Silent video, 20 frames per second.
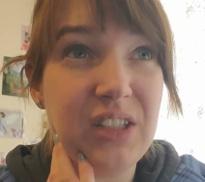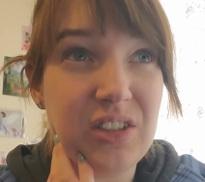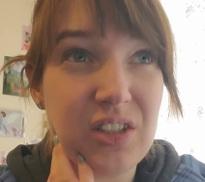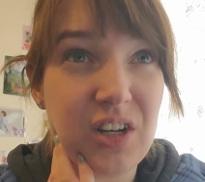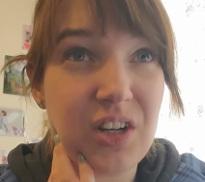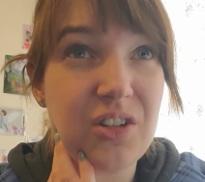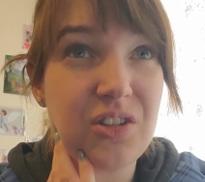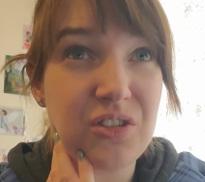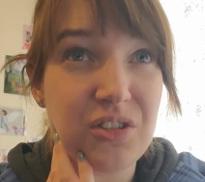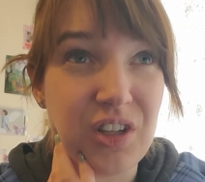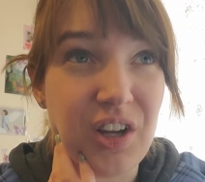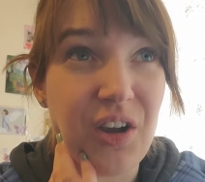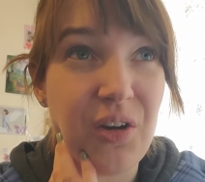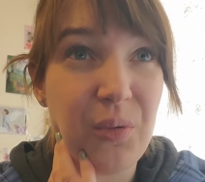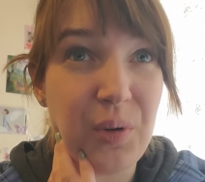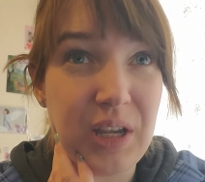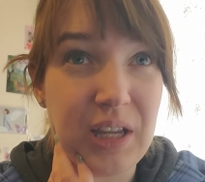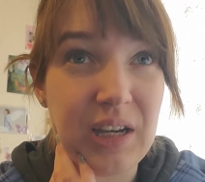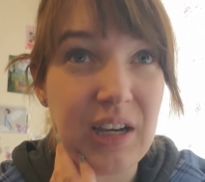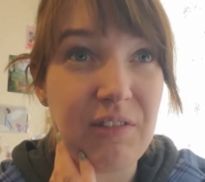starts to
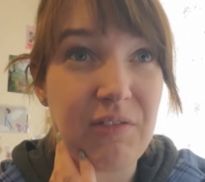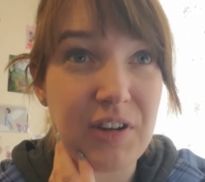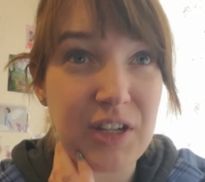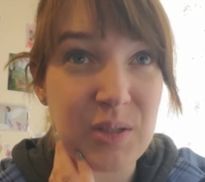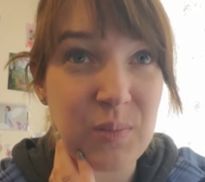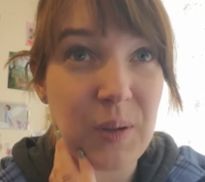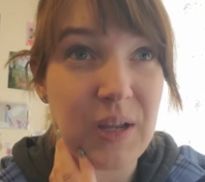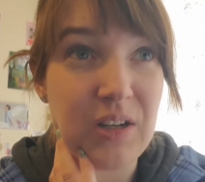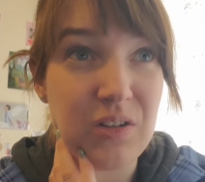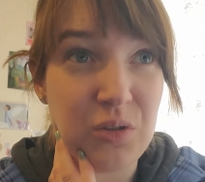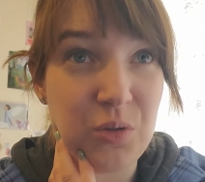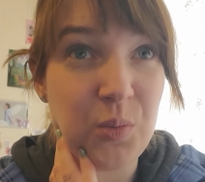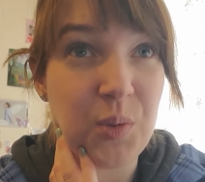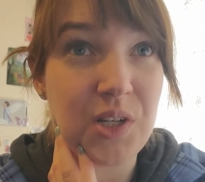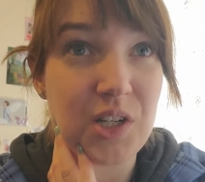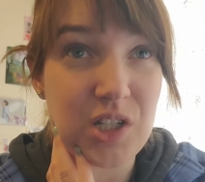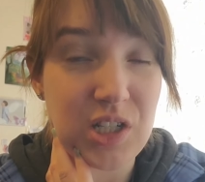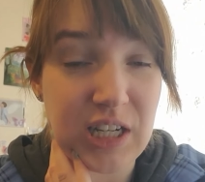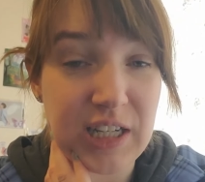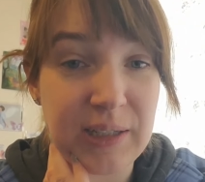go in if I spend too
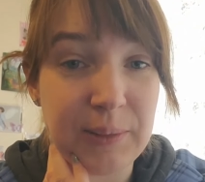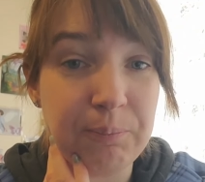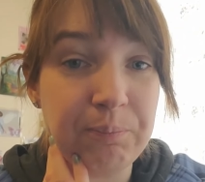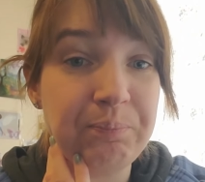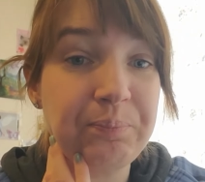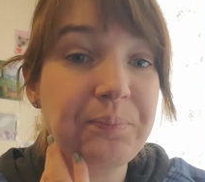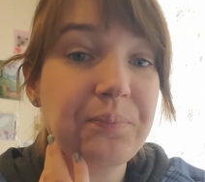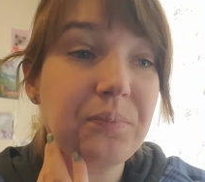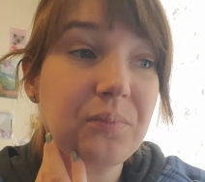much time